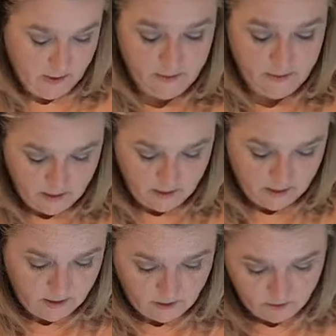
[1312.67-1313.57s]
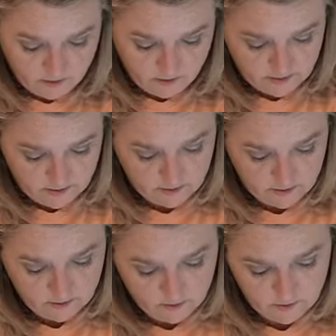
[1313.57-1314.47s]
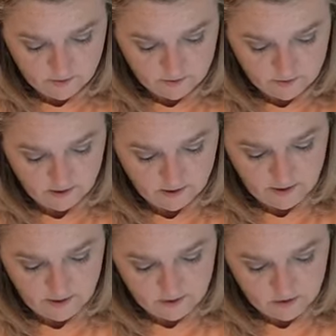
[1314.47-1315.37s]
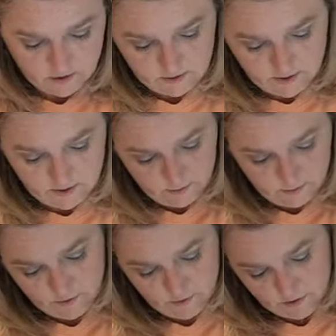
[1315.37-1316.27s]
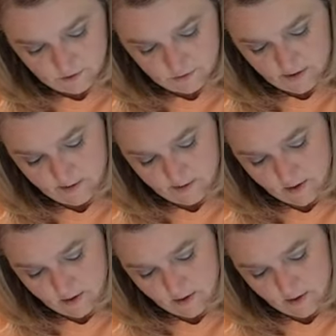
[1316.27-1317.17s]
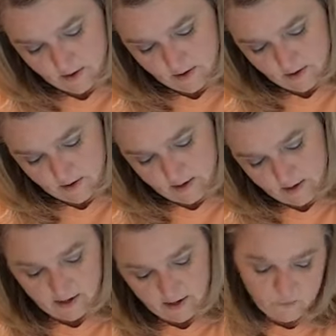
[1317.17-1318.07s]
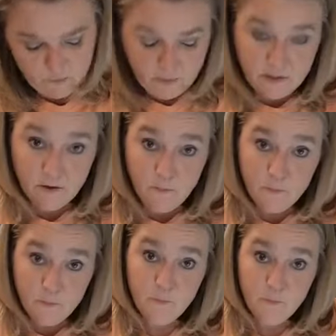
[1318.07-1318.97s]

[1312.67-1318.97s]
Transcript: And then on these little edges, I'm going to trim. I just bend them,